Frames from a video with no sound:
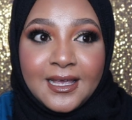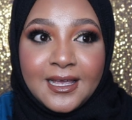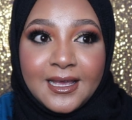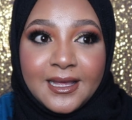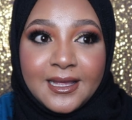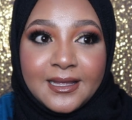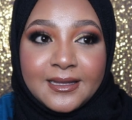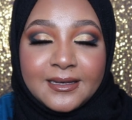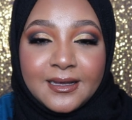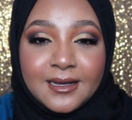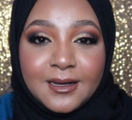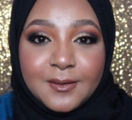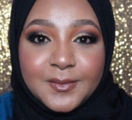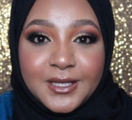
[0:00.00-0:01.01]
And
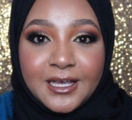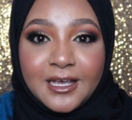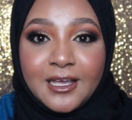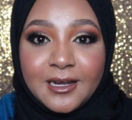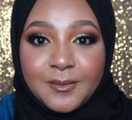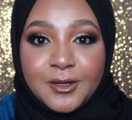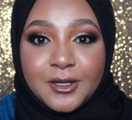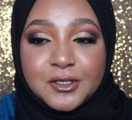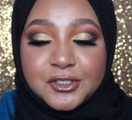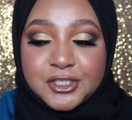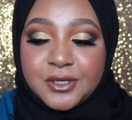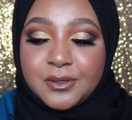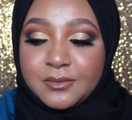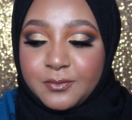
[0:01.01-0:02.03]
yeah, and I'm here to
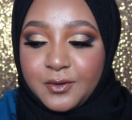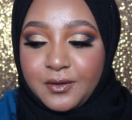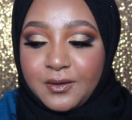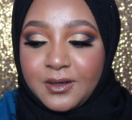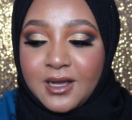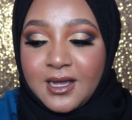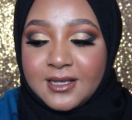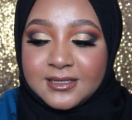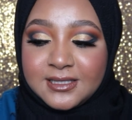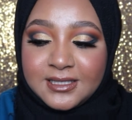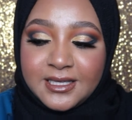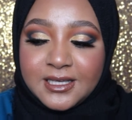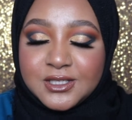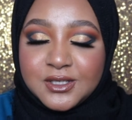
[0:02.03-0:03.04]
share it with you guys in
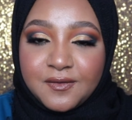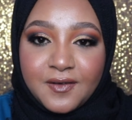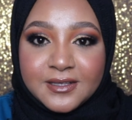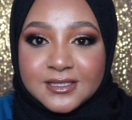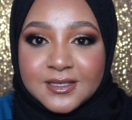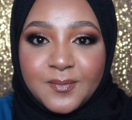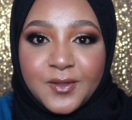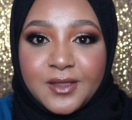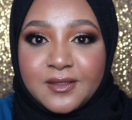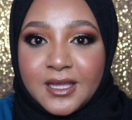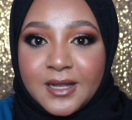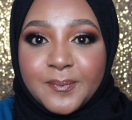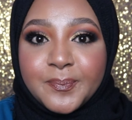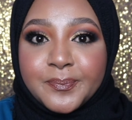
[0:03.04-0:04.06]
case you find something
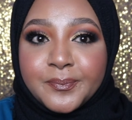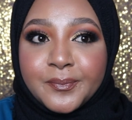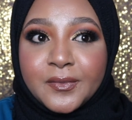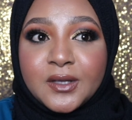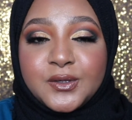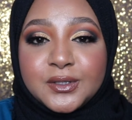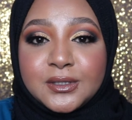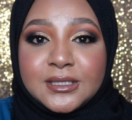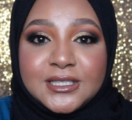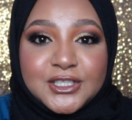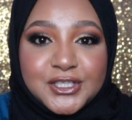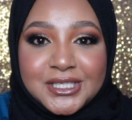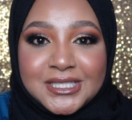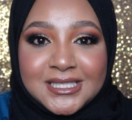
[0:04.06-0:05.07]
that you're
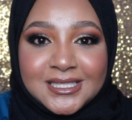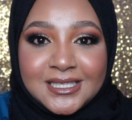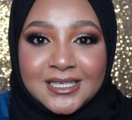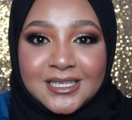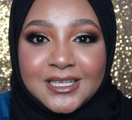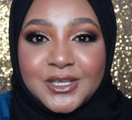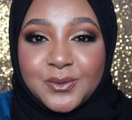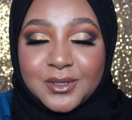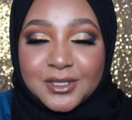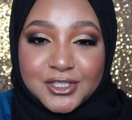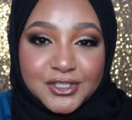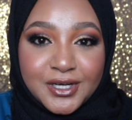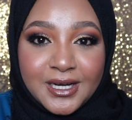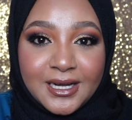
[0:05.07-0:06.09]
interested in, you want to
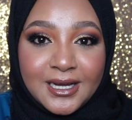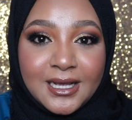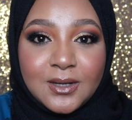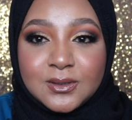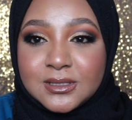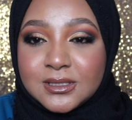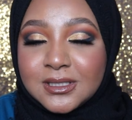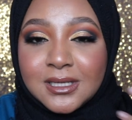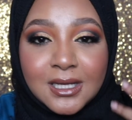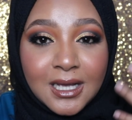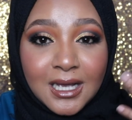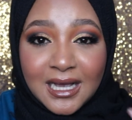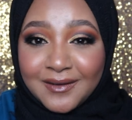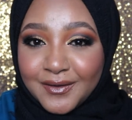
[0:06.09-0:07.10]
try it out.
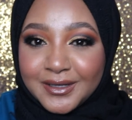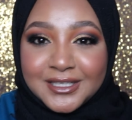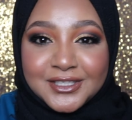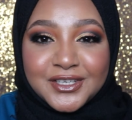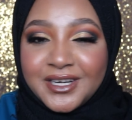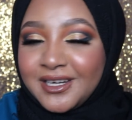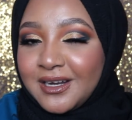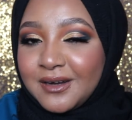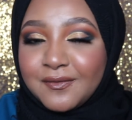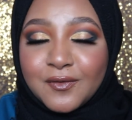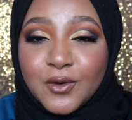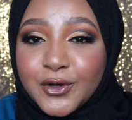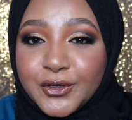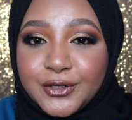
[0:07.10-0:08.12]
I already tried it out
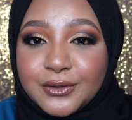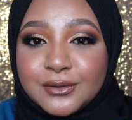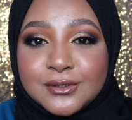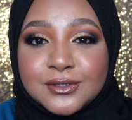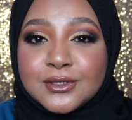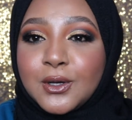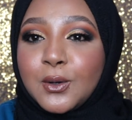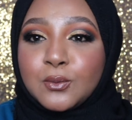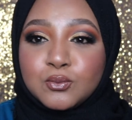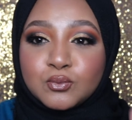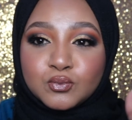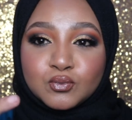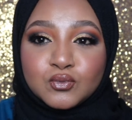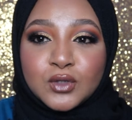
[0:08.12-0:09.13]
for you, so
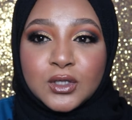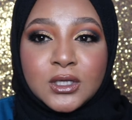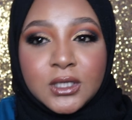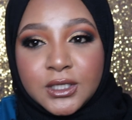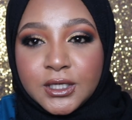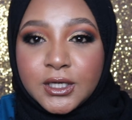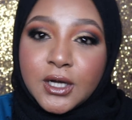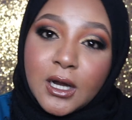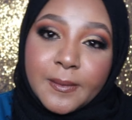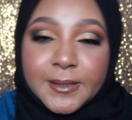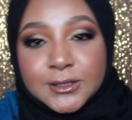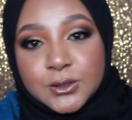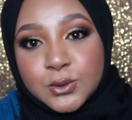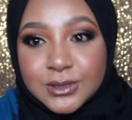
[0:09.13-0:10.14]
here are my
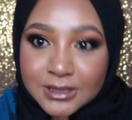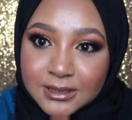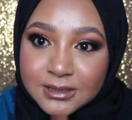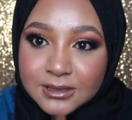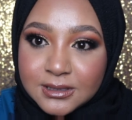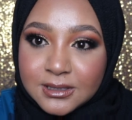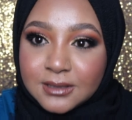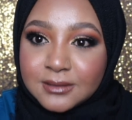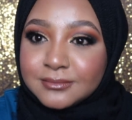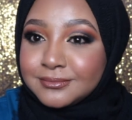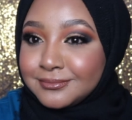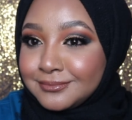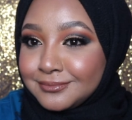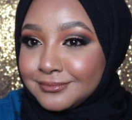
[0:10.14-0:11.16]
2 cents.
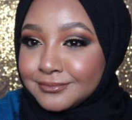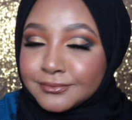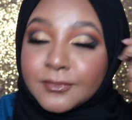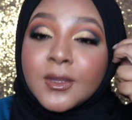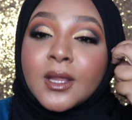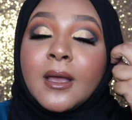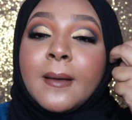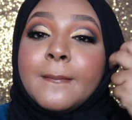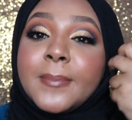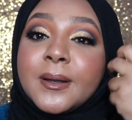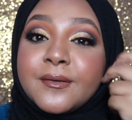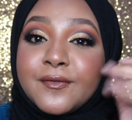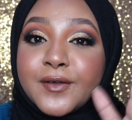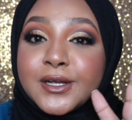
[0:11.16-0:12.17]

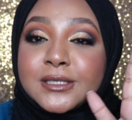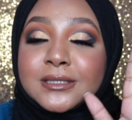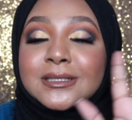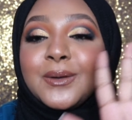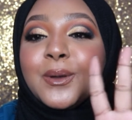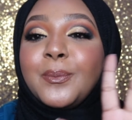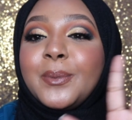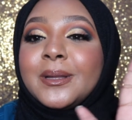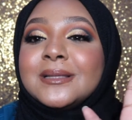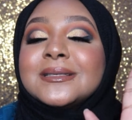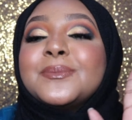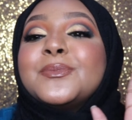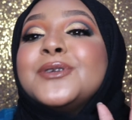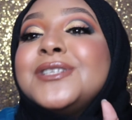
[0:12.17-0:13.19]
But first, can we please
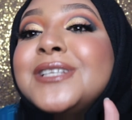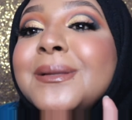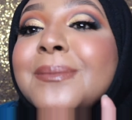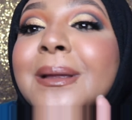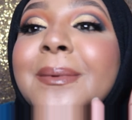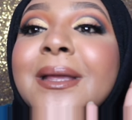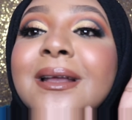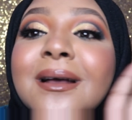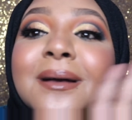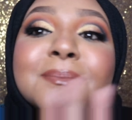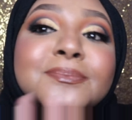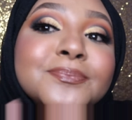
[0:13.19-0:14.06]
appreciate my makeup?